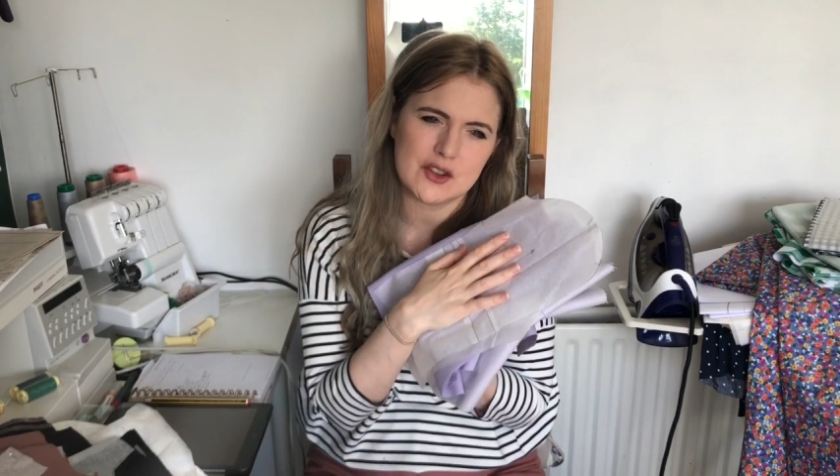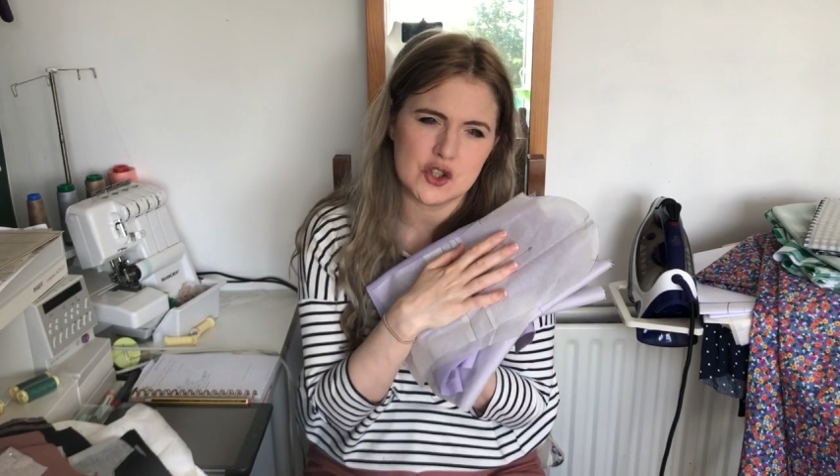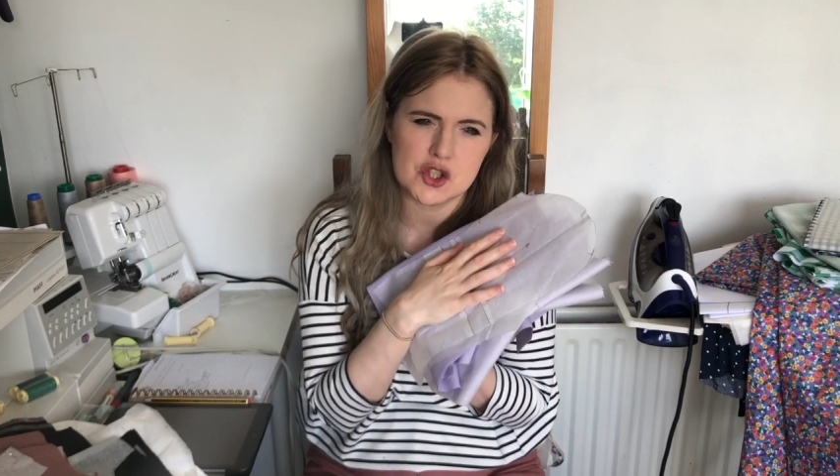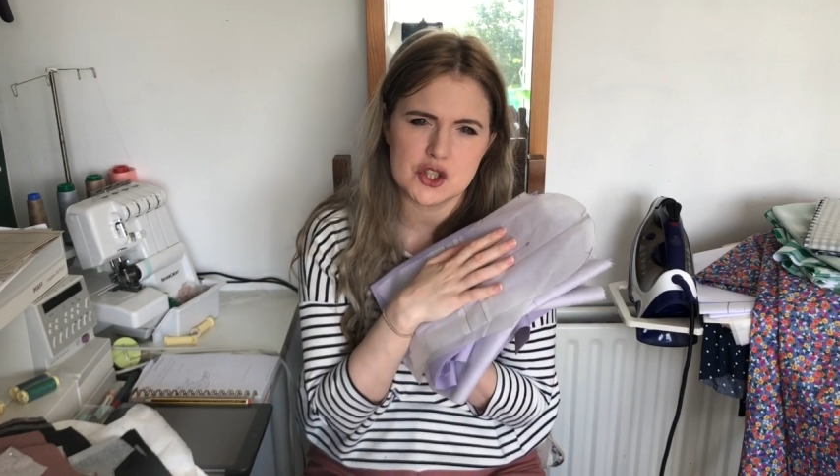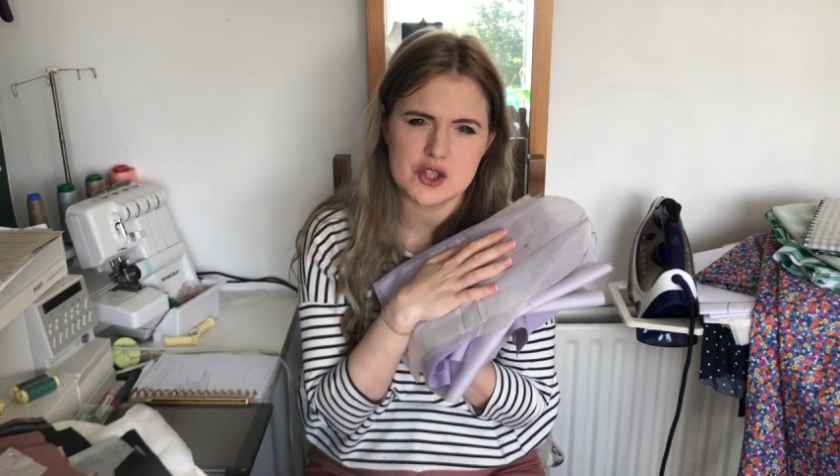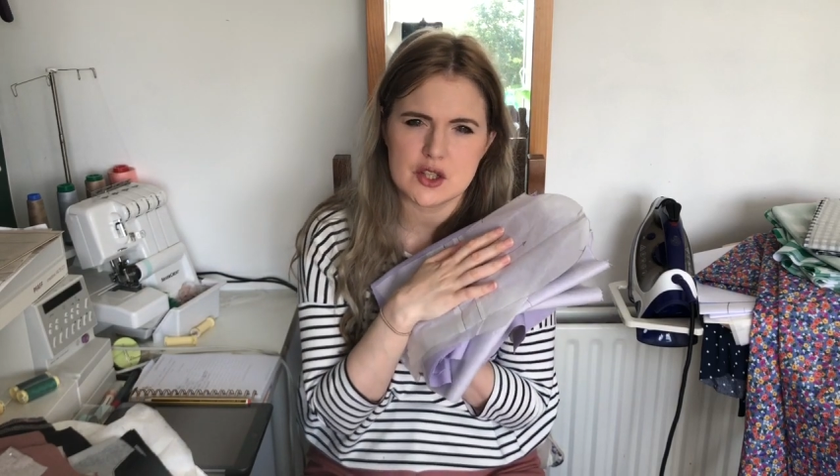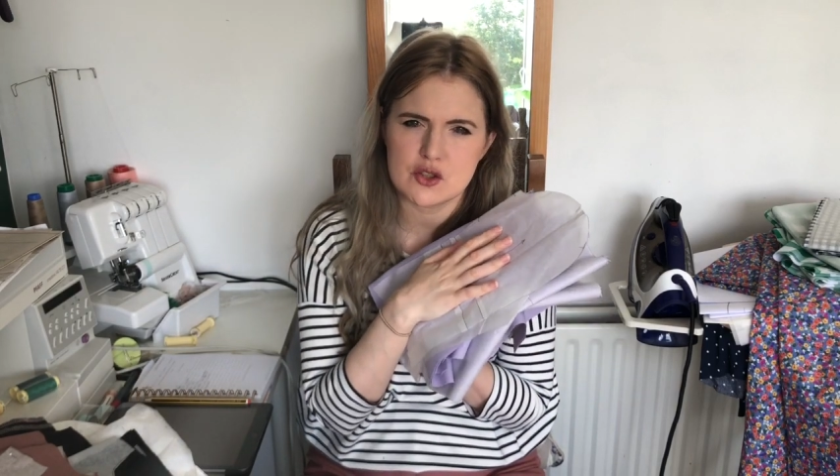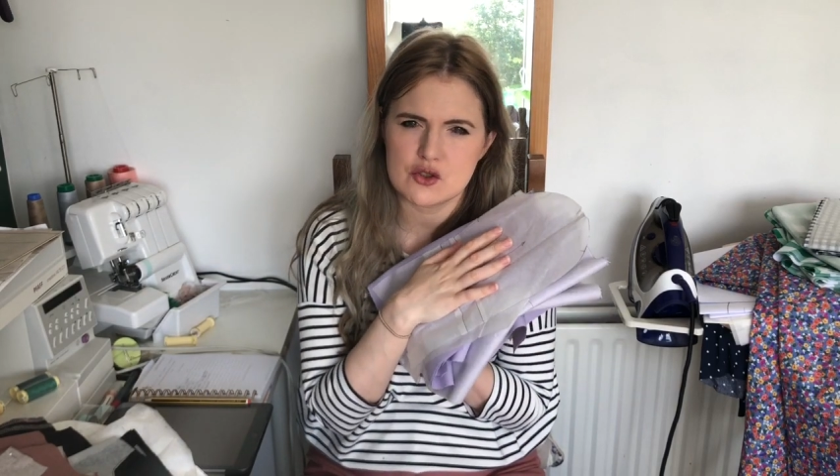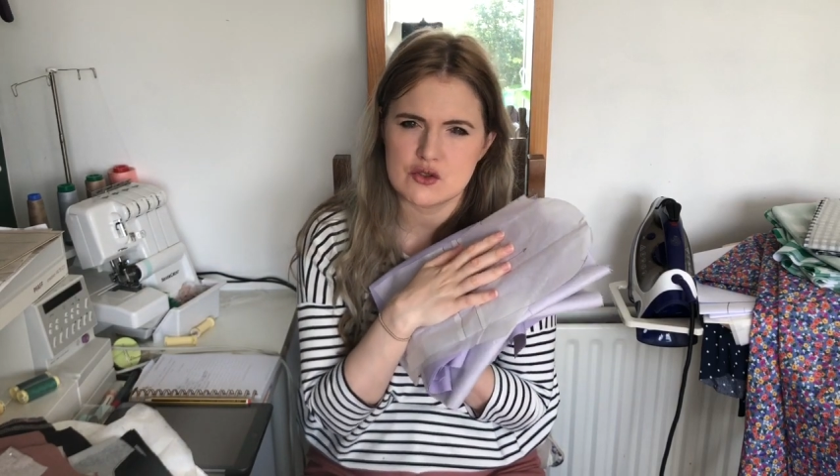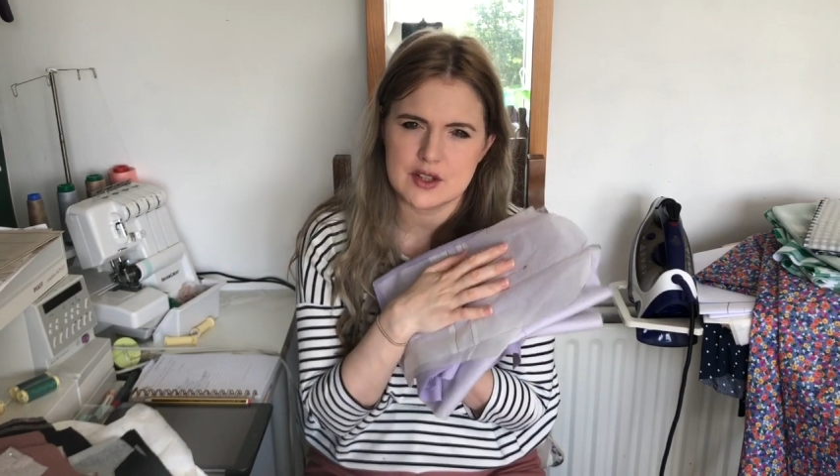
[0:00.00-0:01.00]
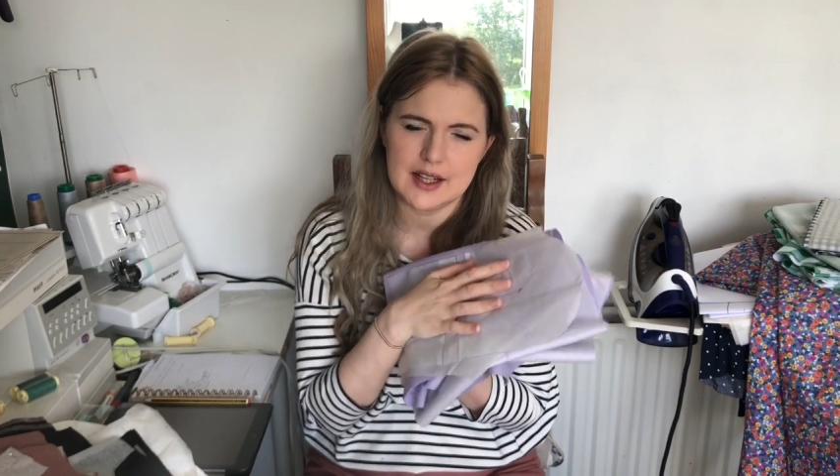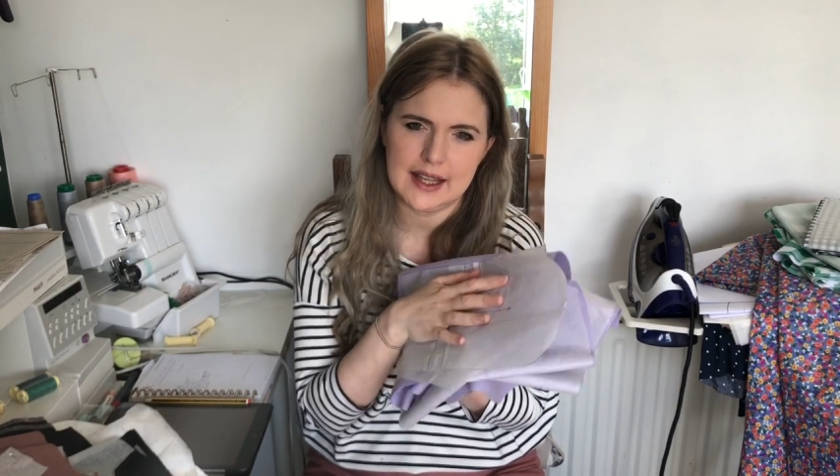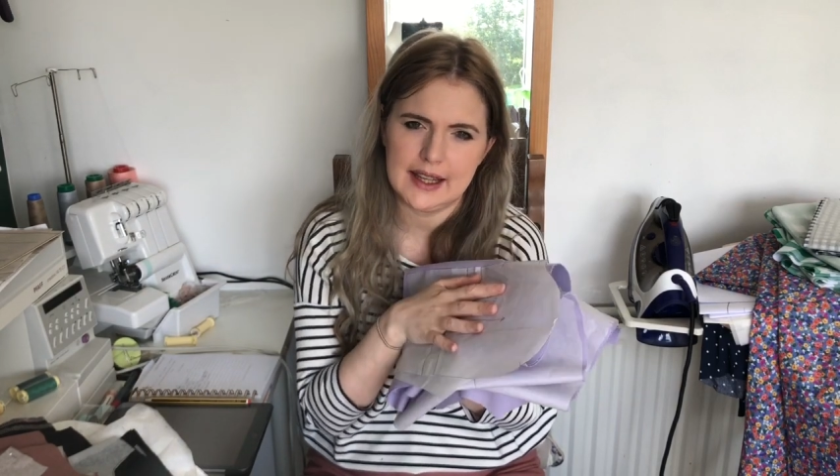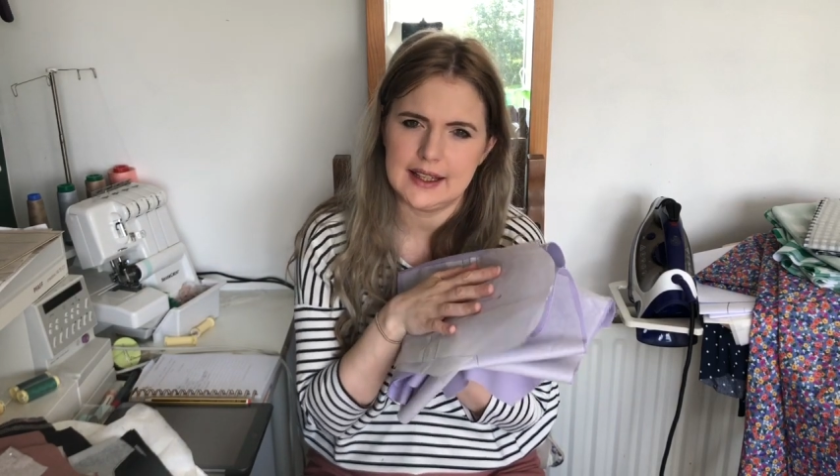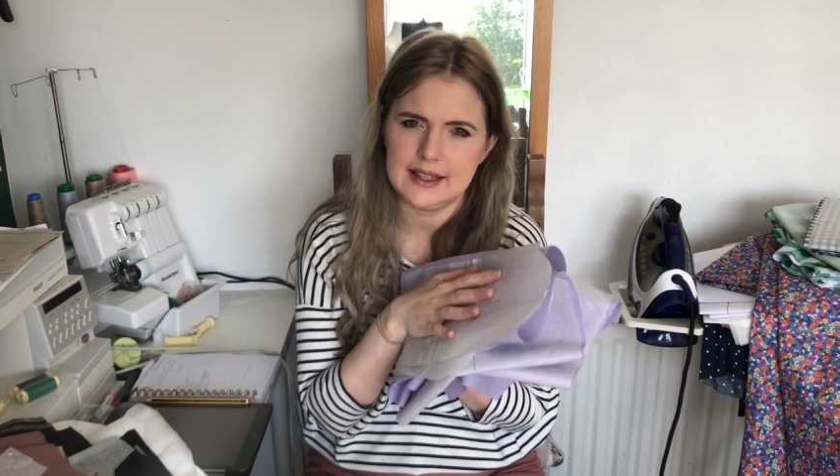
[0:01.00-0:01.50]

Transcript: They're just a straight leg